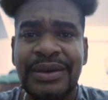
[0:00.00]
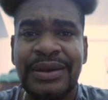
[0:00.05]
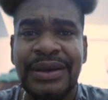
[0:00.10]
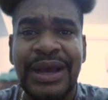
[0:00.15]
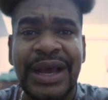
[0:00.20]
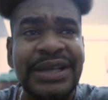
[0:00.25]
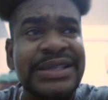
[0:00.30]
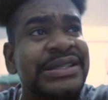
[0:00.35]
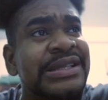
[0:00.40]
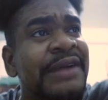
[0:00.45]

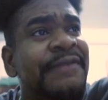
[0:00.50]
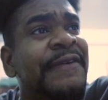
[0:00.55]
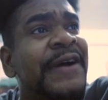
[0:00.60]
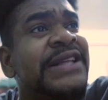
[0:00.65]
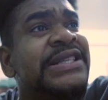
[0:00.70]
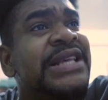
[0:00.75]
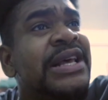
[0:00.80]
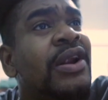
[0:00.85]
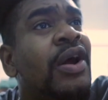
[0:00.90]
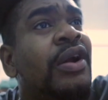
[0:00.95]

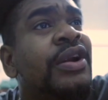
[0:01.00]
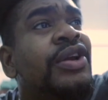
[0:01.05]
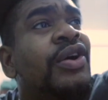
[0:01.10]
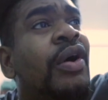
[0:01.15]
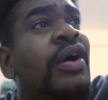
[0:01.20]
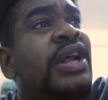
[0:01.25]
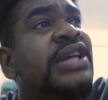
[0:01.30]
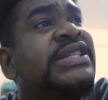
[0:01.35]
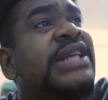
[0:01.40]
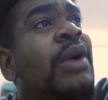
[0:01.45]
Astafans and all the
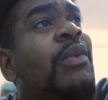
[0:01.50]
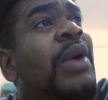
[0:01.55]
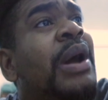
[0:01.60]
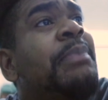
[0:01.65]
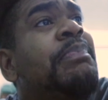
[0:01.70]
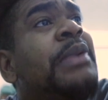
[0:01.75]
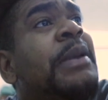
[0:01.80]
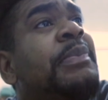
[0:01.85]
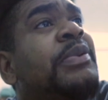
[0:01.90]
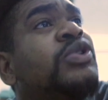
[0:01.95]
others that
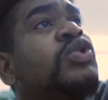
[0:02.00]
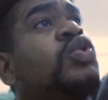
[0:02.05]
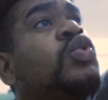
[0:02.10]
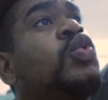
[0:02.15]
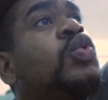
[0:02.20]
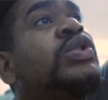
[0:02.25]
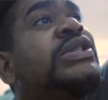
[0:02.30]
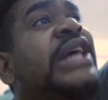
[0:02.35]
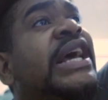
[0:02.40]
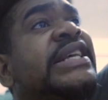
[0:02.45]
want people to
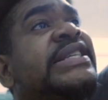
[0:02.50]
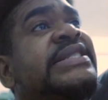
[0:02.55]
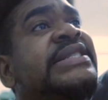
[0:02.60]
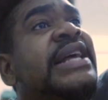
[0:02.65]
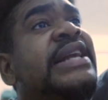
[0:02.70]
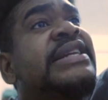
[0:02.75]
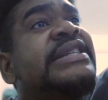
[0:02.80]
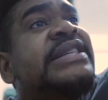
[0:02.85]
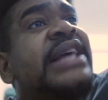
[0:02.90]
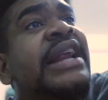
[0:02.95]
do tests
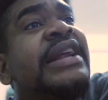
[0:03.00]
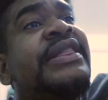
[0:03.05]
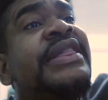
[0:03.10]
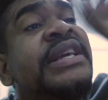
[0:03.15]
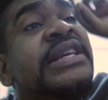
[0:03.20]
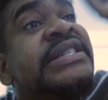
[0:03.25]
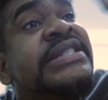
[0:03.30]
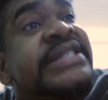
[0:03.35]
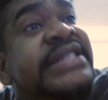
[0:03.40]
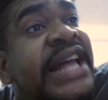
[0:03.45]
and this kind of
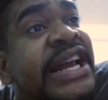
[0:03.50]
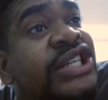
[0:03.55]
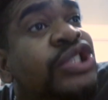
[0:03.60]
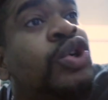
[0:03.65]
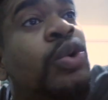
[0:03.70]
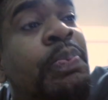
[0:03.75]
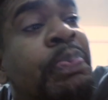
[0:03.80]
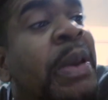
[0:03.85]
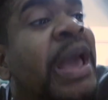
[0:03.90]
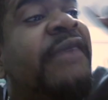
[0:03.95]
things, they
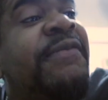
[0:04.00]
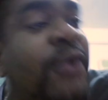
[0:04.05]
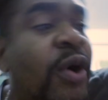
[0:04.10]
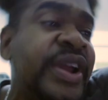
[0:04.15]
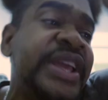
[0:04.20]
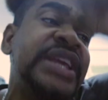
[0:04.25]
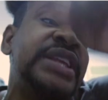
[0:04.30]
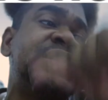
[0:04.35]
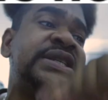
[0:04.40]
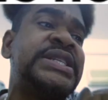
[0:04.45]
should pay for
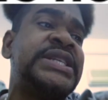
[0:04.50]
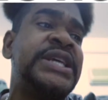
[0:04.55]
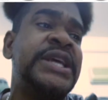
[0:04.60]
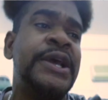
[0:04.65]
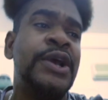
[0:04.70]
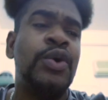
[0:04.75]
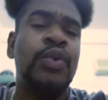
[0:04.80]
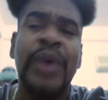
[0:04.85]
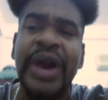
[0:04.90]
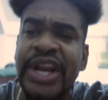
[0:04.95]
it.
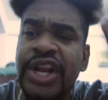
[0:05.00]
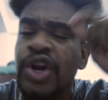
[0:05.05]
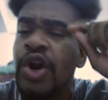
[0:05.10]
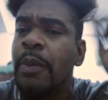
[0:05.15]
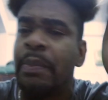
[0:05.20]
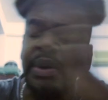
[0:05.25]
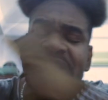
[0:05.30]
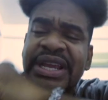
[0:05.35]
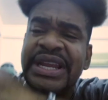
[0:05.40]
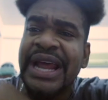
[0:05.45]
Why they
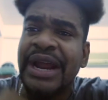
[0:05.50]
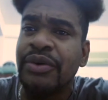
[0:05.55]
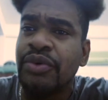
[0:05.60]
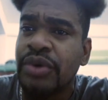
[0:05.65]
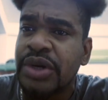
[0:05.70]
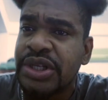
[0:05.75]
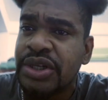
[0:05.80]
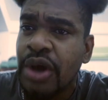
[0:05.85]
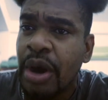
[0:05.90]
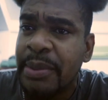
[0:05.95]
don't bring in that
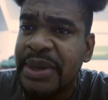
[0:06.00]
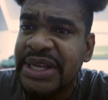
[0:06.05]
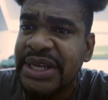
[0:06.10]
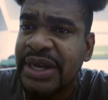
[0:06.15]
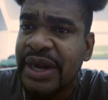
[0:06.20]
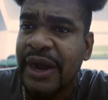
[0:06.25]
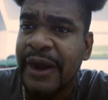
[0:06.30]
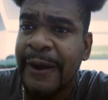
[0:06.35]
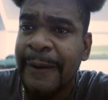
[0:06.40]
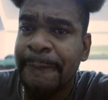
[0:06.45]
rule in
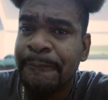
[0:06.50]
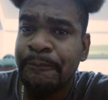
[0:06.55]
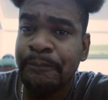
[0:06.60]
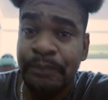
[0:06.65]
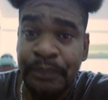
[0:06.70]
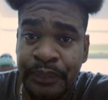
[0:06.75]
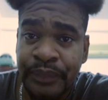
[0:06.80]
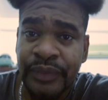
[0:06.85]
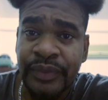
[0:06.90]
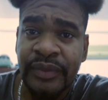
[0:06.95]
Dominica?
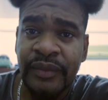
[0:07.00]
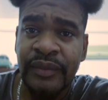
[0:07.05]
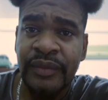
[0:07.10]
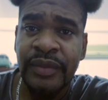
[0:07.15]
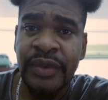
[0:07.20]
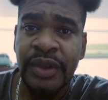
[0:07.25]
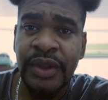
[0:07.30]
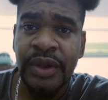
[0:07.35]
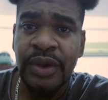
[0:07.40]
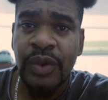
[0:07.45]

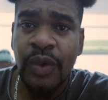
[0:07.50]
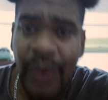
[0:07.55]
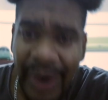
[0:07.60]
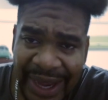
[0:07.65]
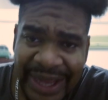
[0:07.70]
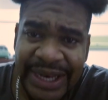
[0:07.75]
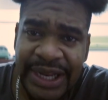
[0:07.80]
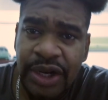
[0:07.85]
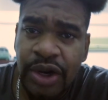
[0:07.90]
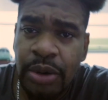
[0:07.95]

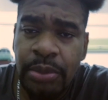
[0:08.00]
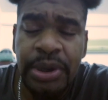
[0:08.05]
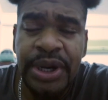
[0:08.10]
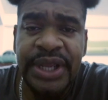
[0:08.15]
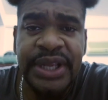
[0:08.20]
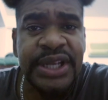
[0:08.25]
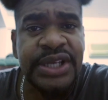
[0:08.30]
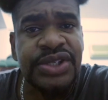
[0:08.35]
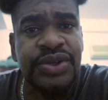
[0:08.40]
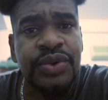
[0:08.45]
Why they don't
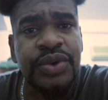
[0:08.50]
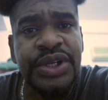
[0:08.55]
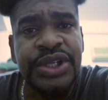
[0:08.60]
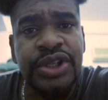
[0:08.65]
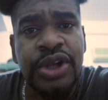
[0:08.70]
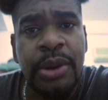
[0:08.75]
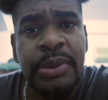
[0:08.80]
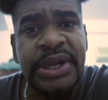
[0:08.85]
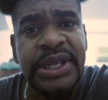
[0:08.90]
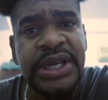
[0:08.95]
bring this rule in
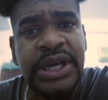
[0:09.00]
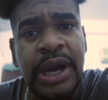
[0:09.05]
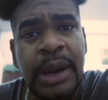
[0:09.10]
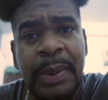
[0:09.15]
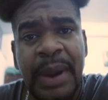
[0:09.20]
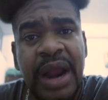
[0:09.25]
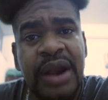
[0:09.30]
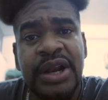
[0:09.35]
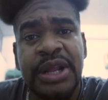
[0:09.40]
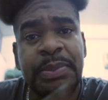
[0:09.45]
Dominica?
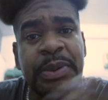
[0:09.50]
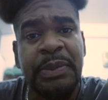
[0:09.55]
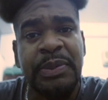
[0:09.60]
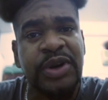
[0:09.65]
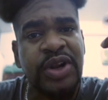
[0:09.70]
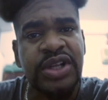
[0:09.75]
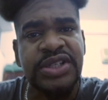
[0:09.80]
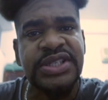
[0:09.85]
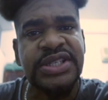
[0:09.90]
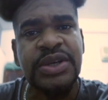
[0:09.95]
Apparently people
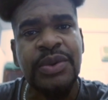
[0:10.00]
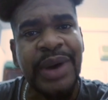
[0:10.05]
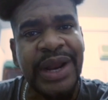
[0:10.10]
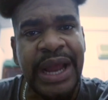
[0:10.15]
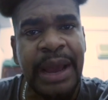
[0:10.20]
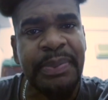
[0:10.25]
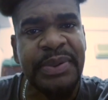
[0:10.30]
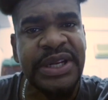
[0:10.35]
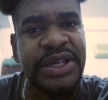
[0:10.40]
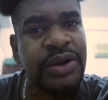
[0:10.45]
don't see what
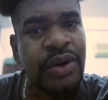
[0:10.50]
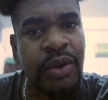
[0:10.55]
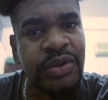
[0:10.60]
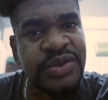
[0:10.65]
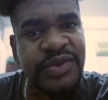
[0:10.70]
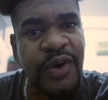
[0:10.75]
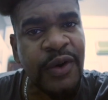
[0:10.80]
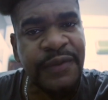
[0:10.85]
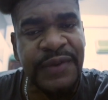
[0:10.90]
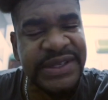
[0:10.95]
happened in
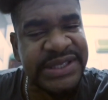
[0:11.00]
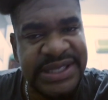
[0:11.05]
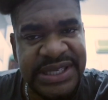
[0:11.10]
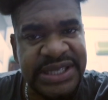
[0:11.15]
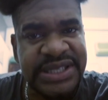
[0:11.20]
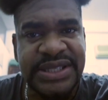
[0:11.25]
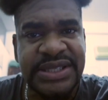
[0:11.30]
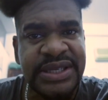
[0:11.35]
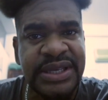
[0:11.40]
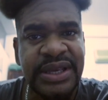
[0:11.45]

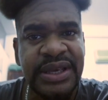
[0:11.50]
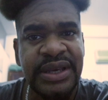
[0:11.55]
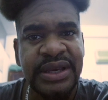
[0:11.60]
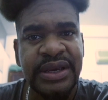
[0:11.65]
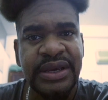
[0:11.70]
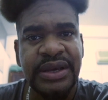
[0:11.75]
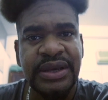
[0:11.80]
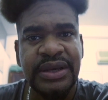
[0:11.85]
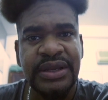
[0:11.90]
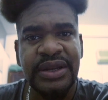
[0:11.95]
overseas.
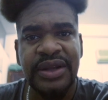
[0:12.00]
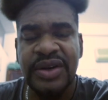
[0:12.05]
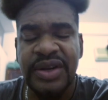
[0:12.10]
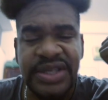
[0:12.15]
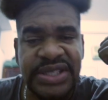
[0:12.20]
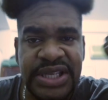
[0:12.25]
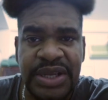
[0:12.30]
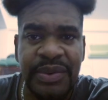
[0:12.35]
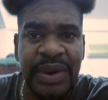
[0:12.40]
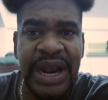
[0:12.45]
They
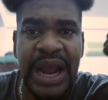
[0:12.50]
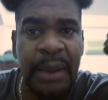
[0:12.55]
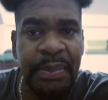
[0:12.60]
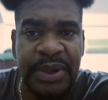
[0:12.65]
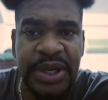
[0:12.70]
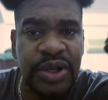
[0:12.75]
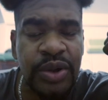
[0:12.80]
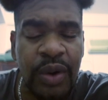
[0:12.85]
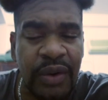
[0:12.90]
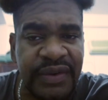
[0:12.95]
don't see what
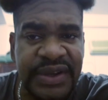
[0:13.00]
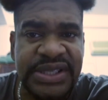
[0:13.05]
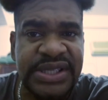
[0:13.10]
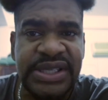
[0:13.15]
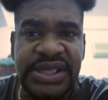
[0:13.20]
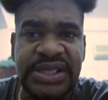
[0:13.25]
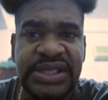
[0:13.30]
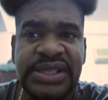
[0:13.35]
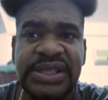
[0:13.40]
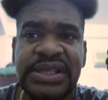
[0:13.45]
happened in
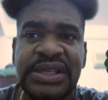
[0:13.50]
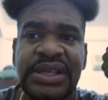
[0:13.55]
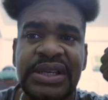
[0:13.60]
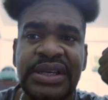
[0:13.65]
overseas.